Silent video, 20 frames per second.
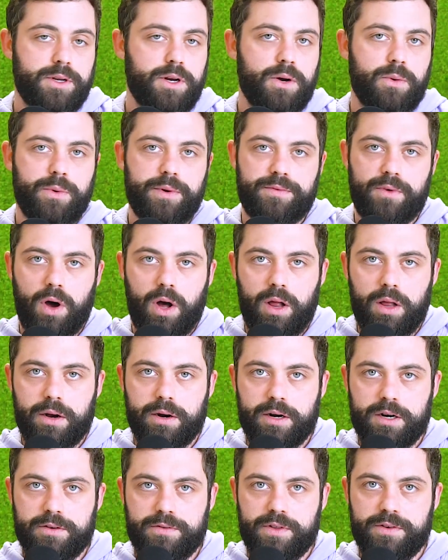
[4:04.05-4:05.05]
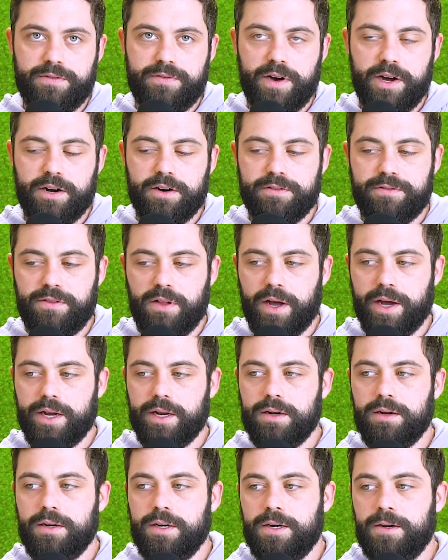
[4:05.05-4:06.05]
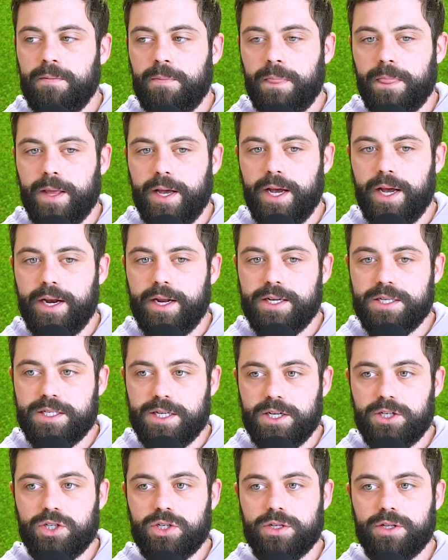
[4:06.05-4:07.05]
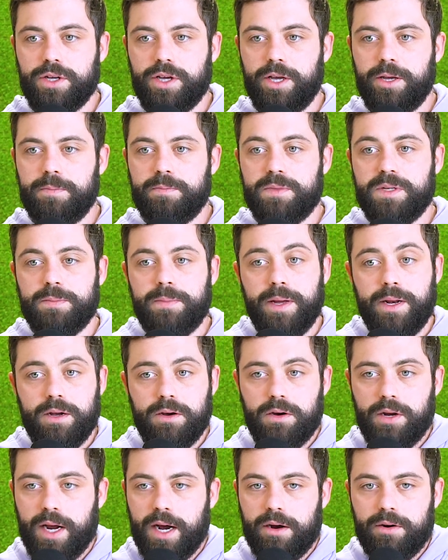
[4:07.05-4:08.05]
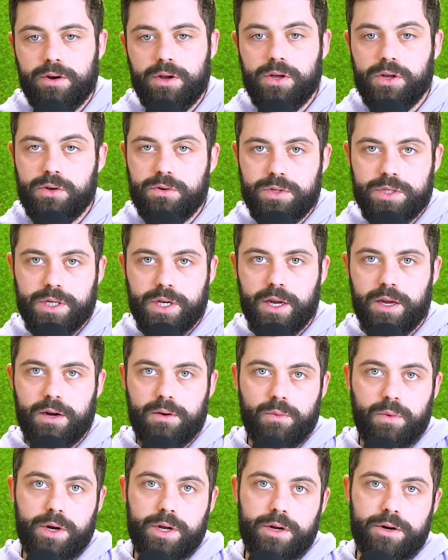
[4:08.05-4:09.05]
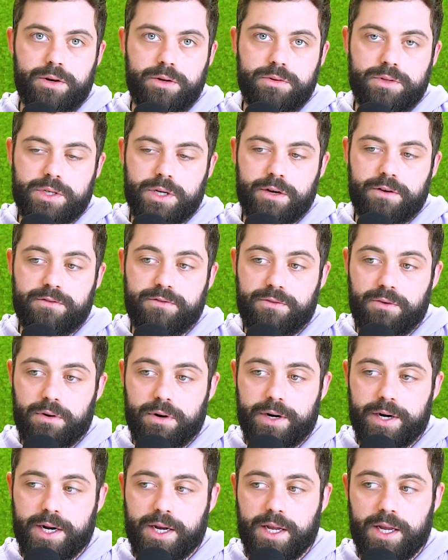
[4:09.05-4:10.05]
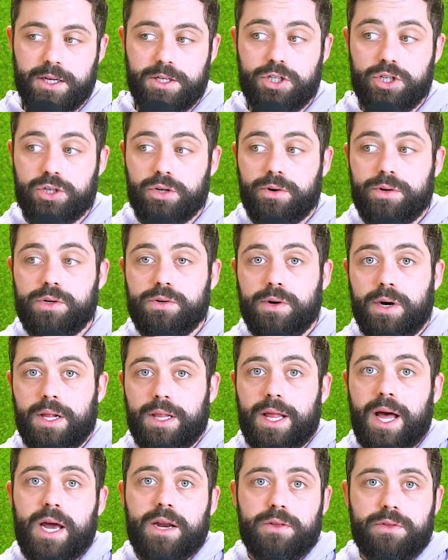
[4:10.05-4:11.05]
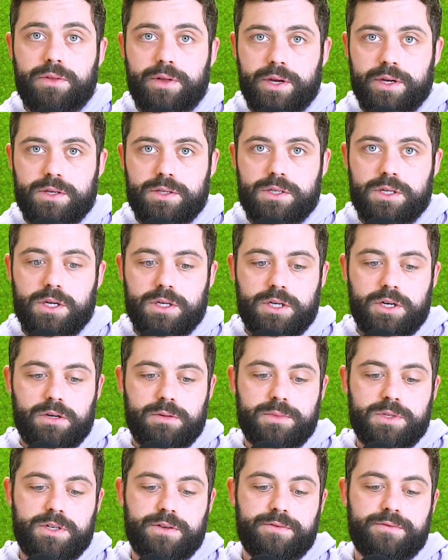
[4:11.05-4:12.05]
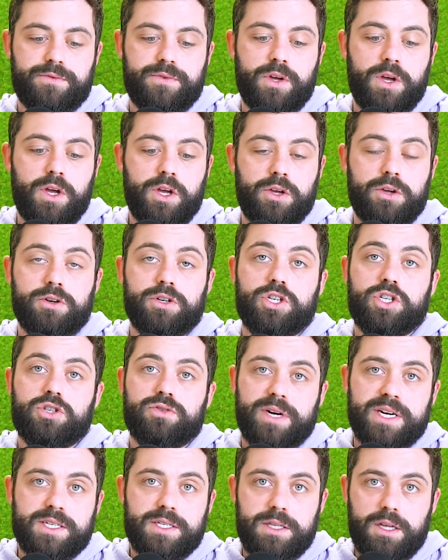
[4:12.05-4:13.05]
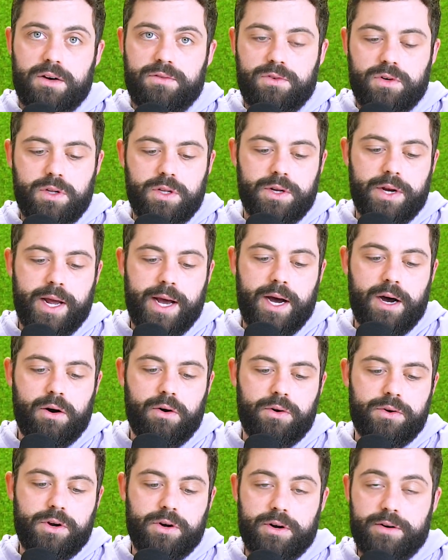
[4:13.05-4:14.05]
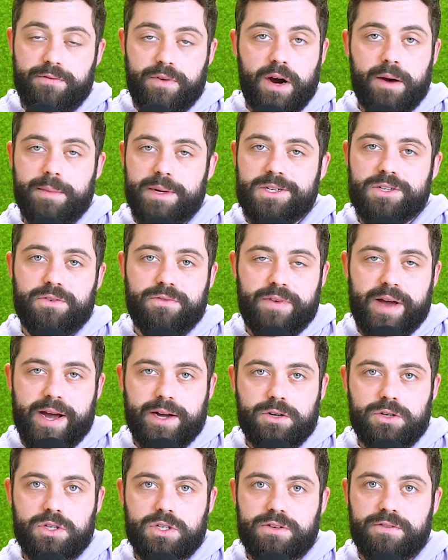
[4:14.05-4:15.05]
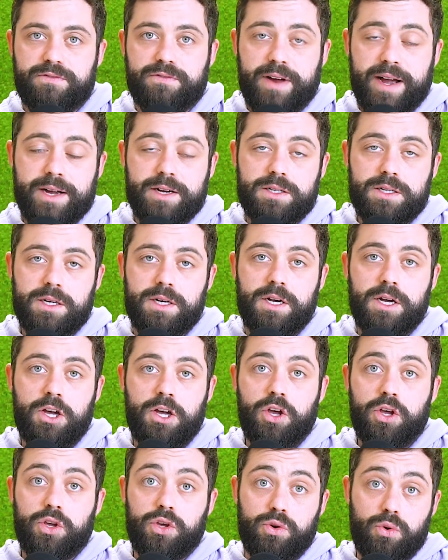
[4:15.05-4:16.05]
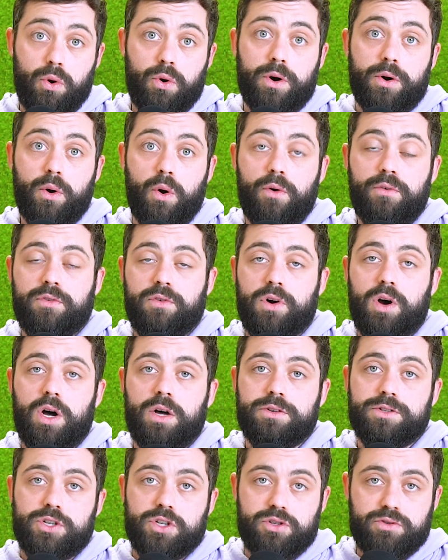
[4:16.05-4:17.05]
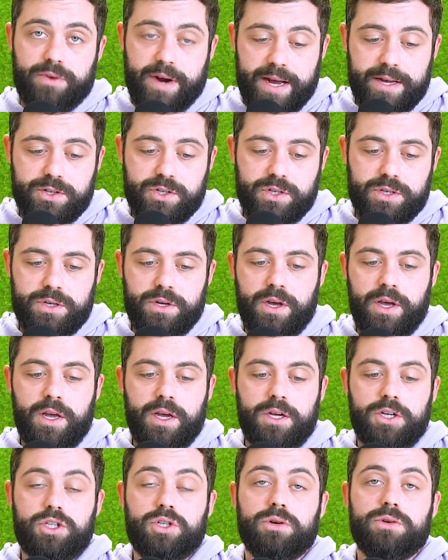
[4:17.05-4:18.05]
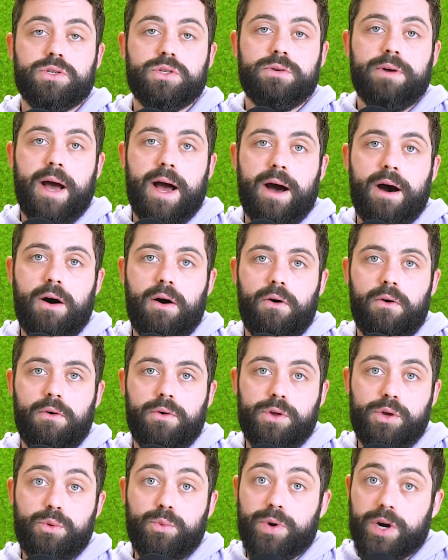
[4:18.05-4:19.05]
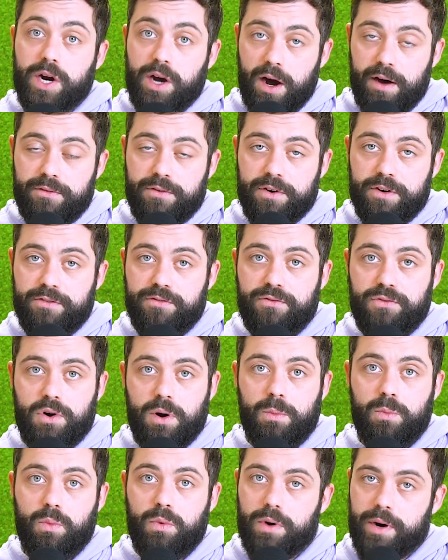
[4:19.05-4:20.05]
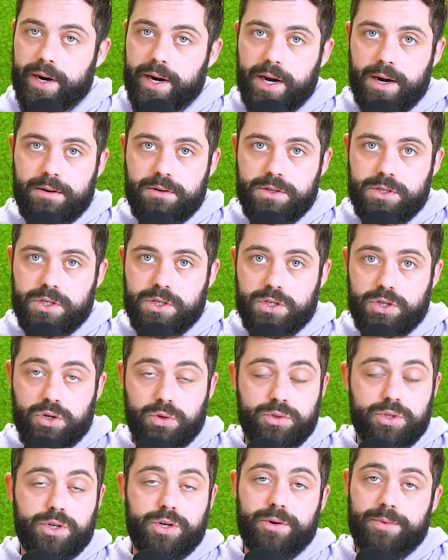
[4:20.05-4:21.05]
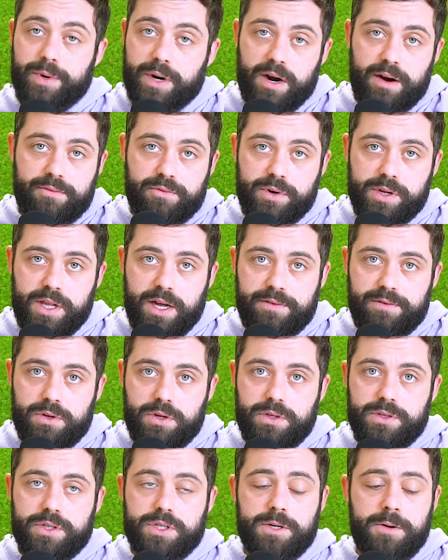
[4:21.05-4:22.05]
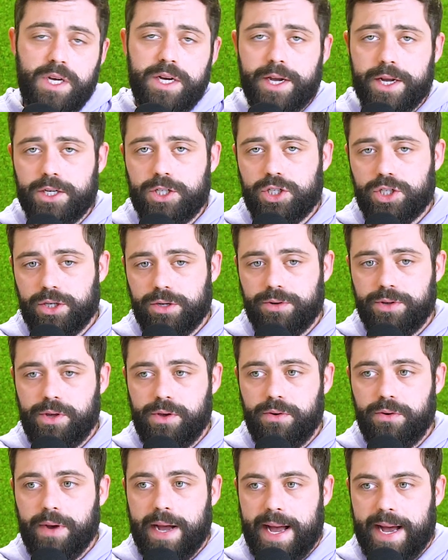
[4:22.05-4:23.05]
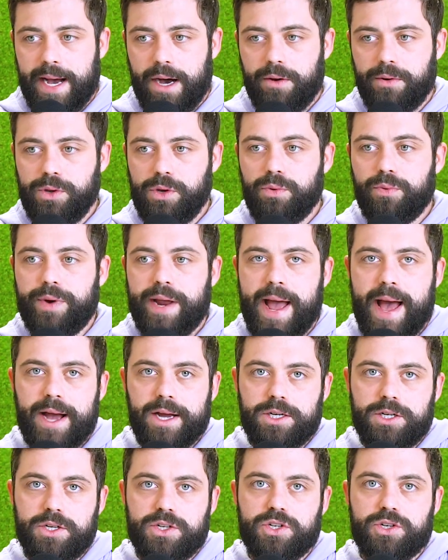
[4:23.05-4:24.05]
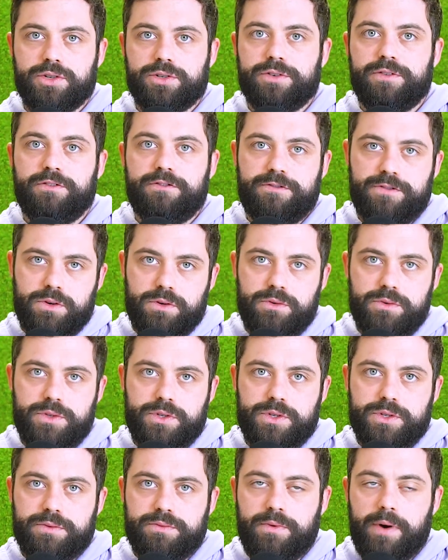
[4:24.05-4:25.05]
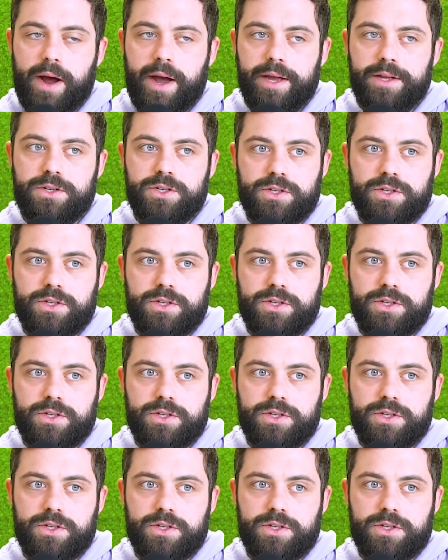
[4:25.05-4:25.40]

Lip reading: You know, we've all heard of the fight or flight. And essentially, depending on how you're using it and what you're using it for, it can show you a lot of things in terms of your stress level and how your environmental factors affect your overall stress. Shows you how you recover from workouts, shows you your recovery levels. It can show you how you react to certain foods, right?